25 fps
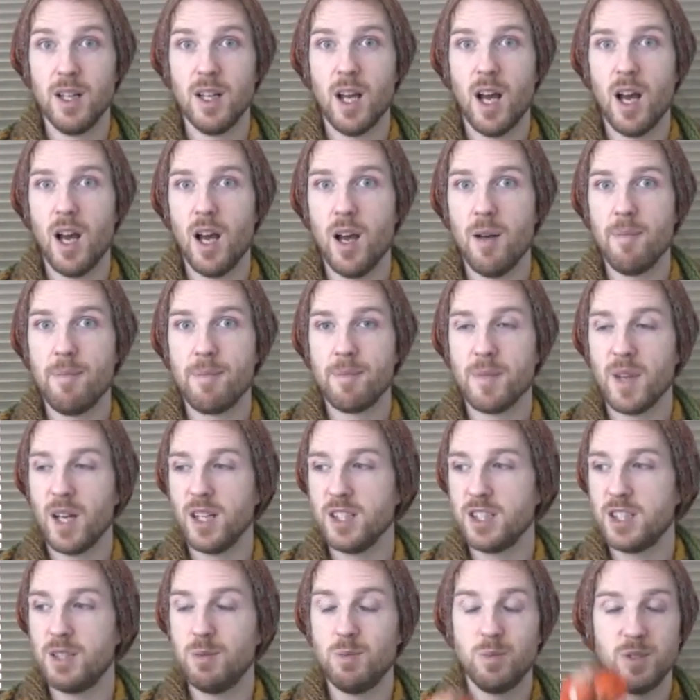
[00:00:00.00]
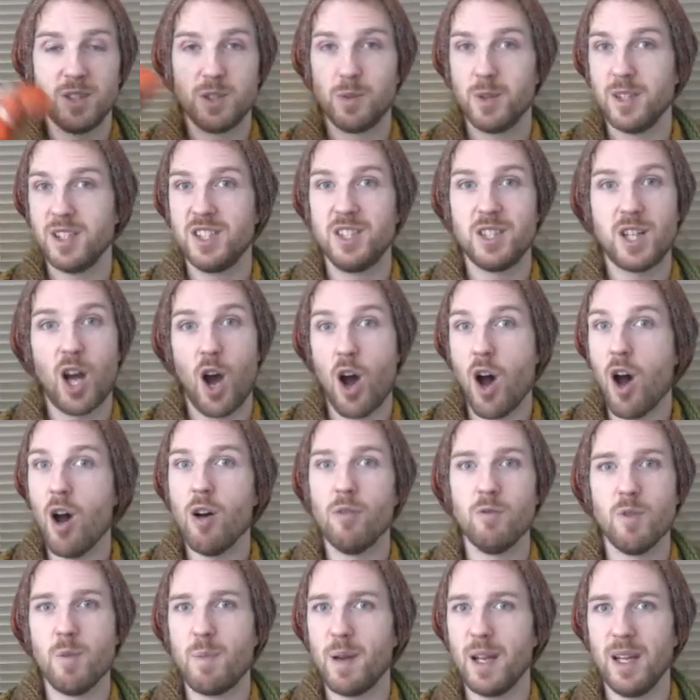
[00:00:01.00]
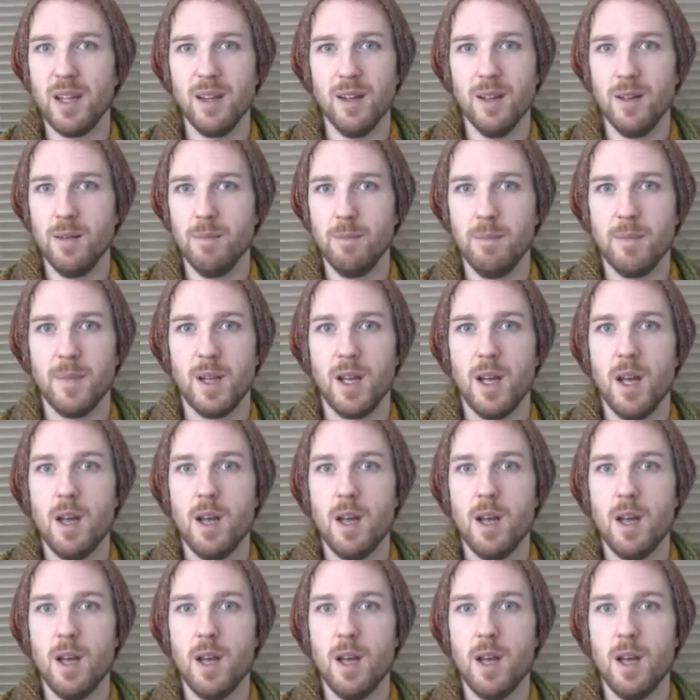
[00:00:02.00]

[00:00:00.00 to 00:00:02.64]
And she can't repeat them,